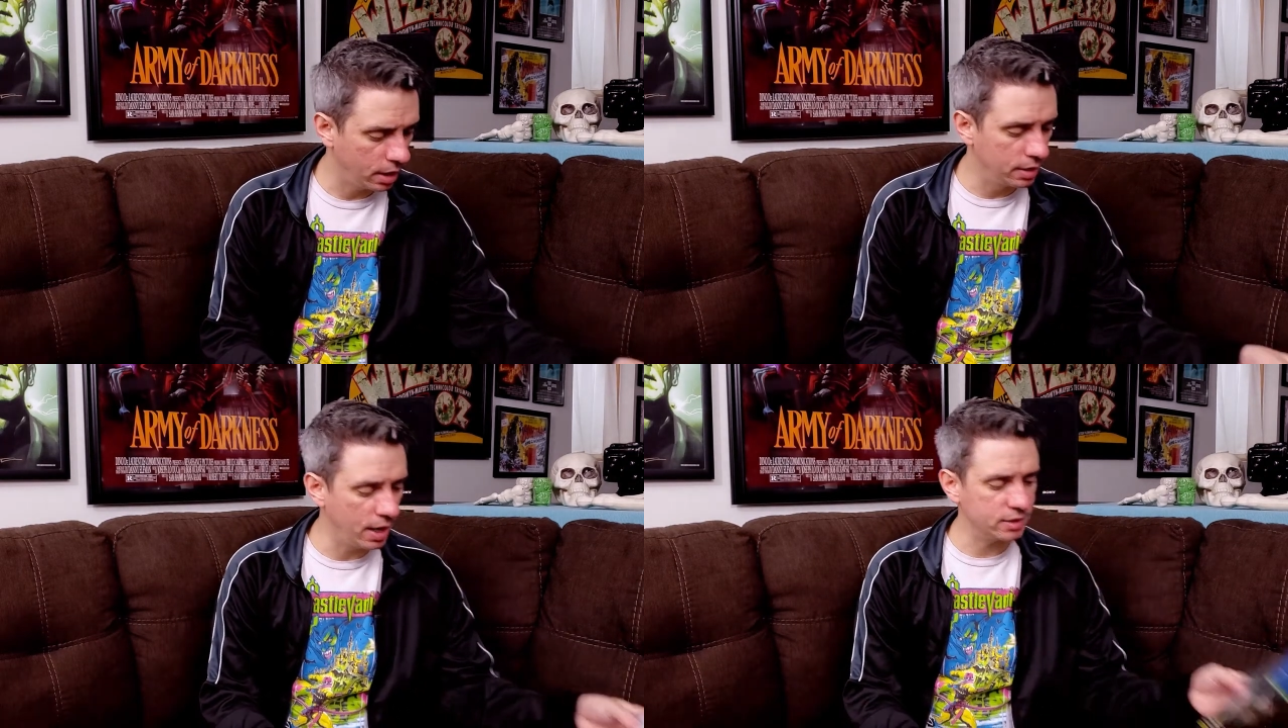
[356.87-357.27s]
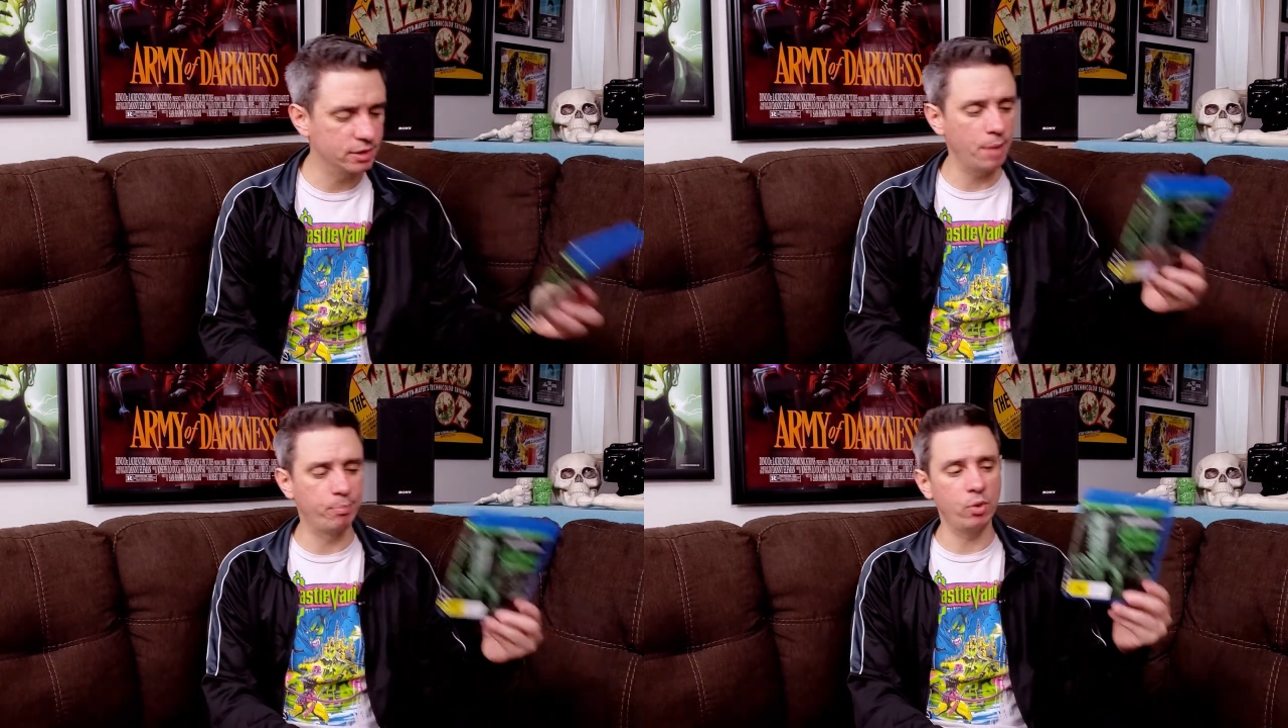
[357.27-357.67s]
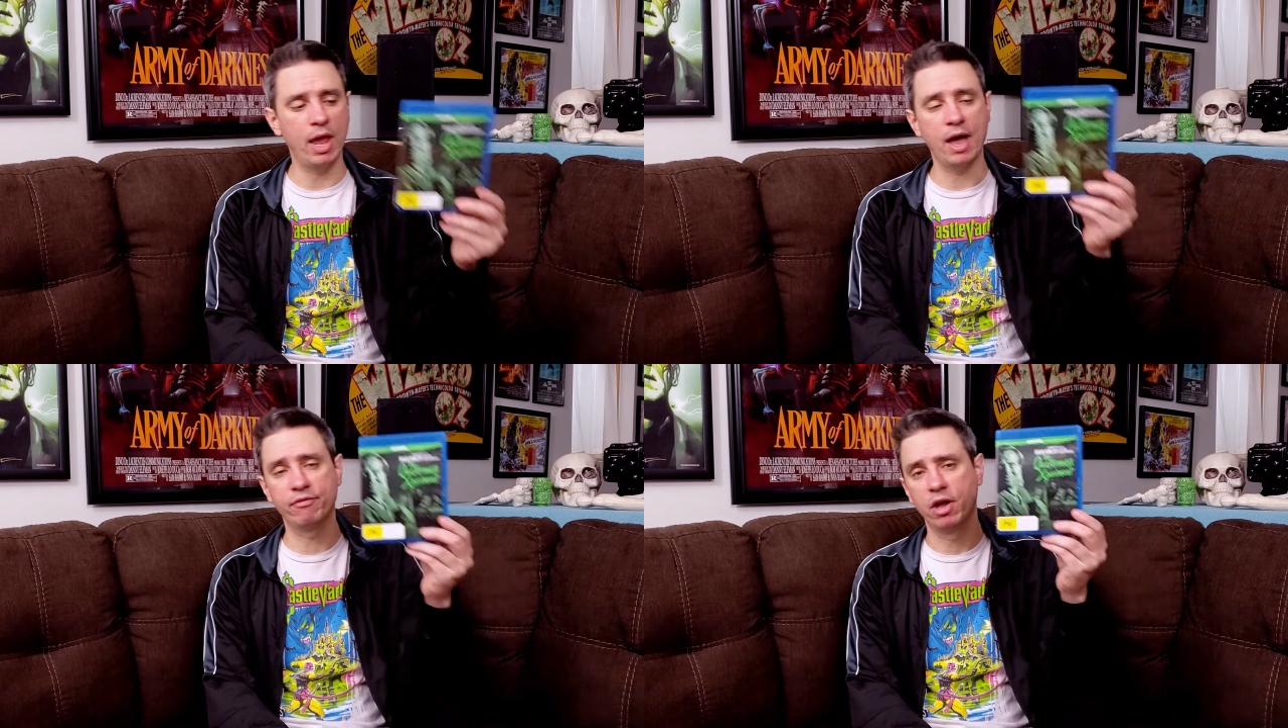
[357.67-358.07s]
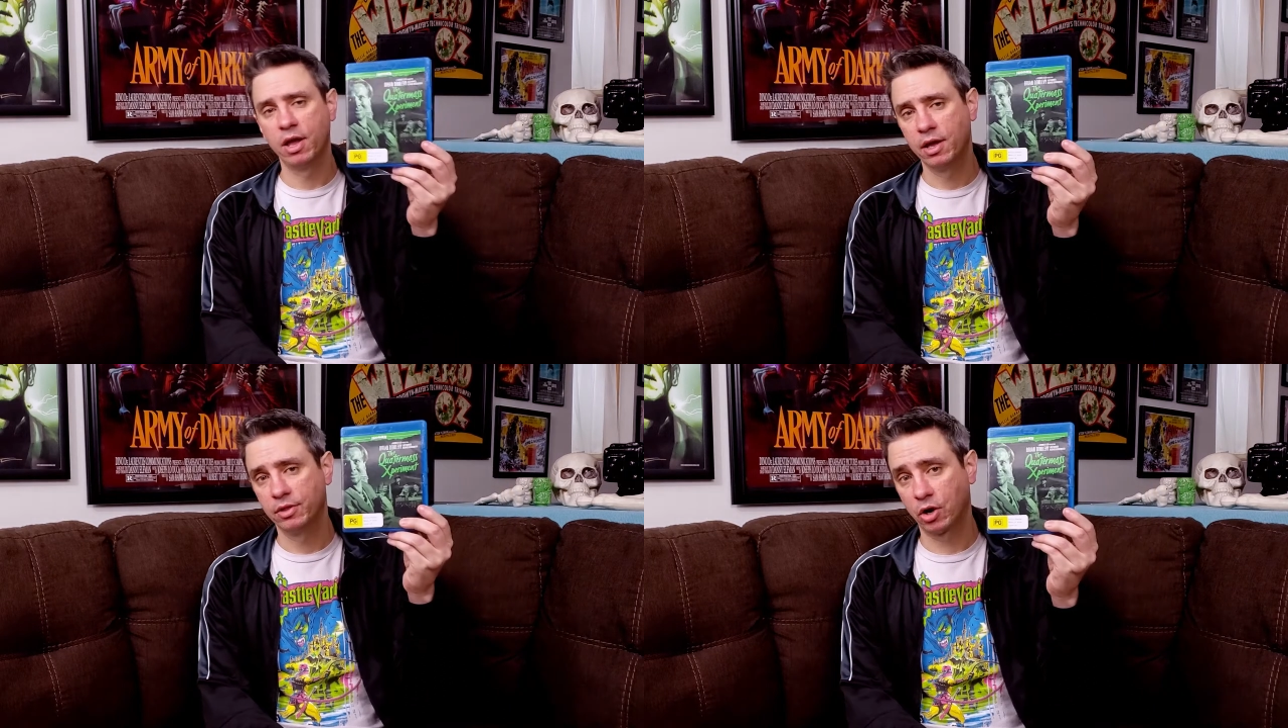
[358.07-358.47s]
Next up, we have
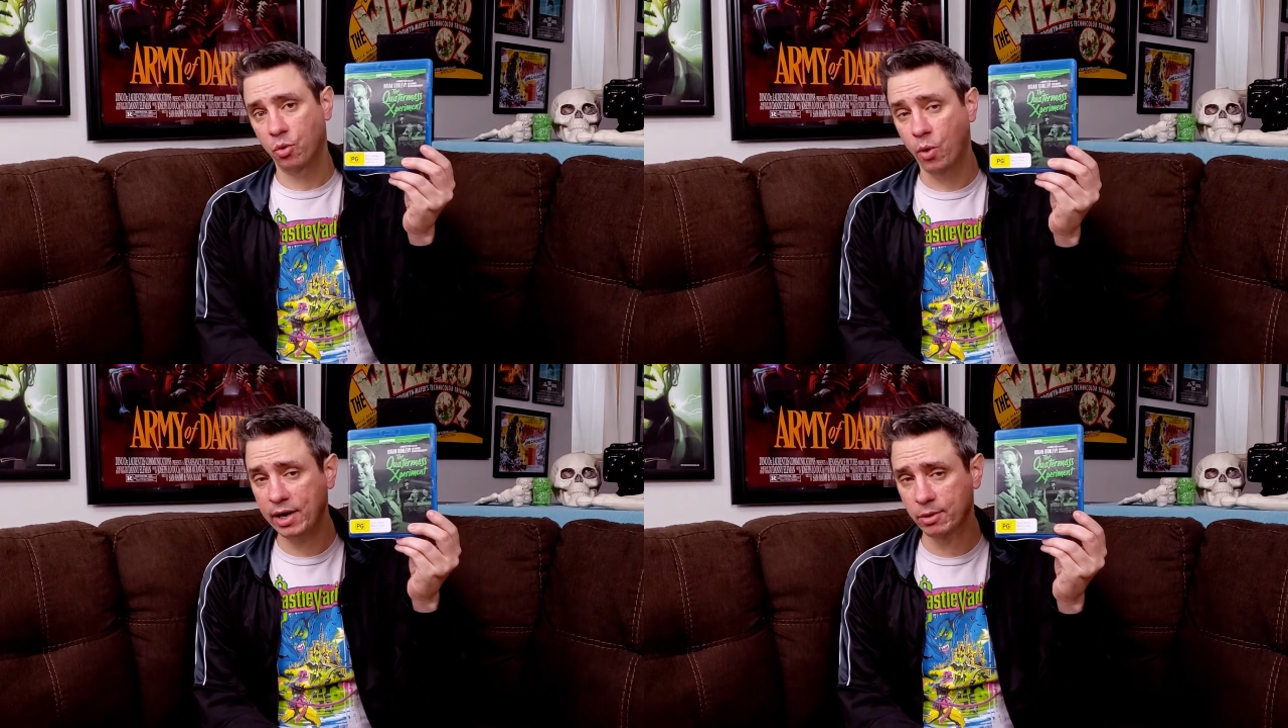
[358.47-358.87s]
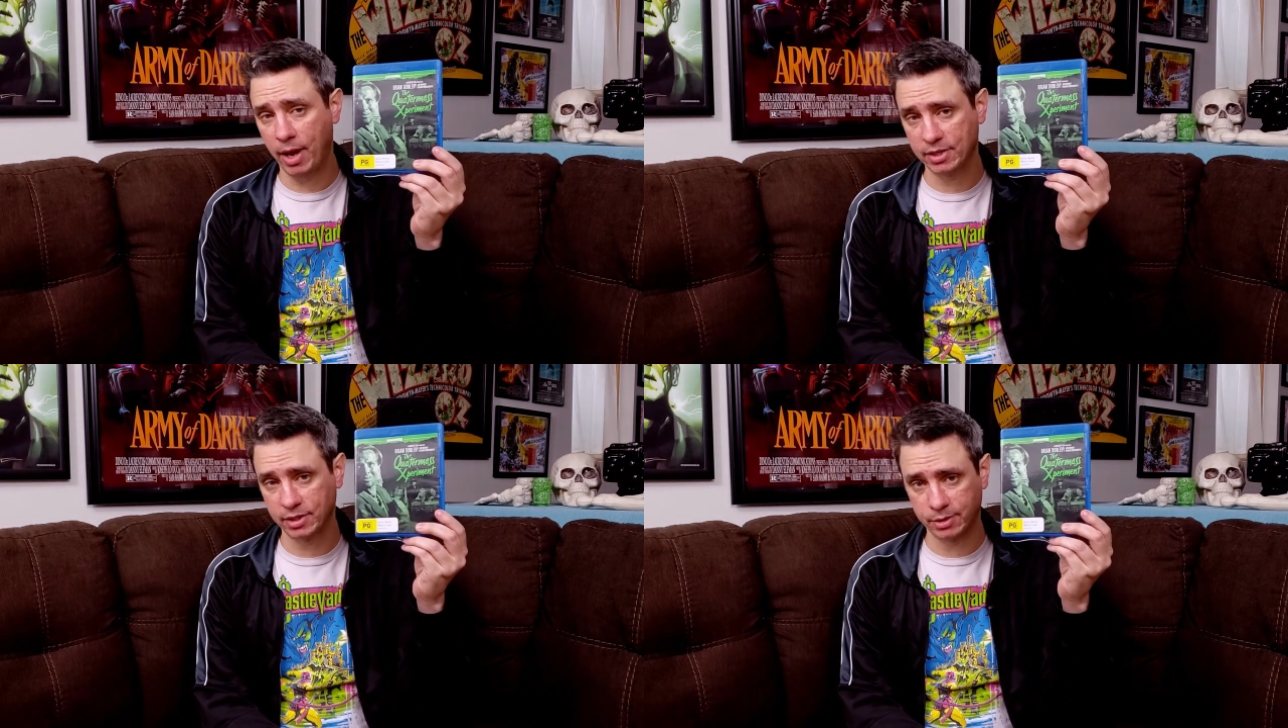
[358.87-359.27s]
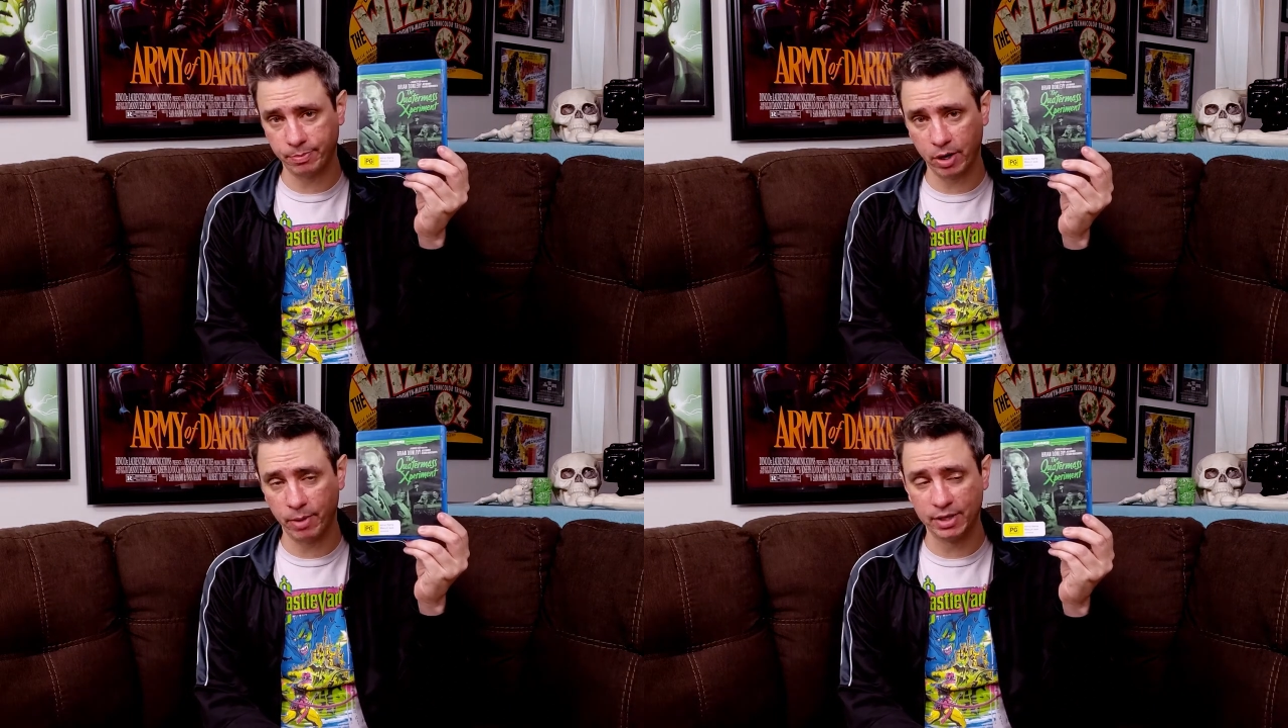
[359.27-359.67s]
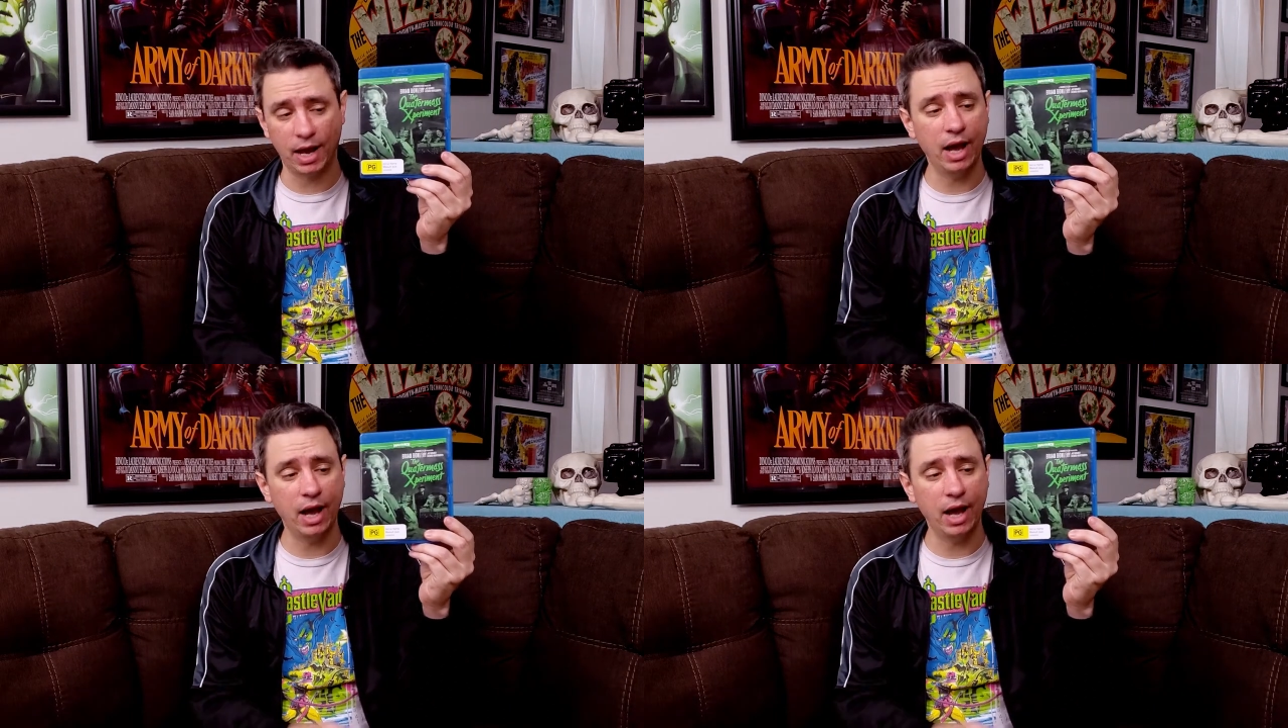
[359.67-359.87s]
The Quatermass Experiment.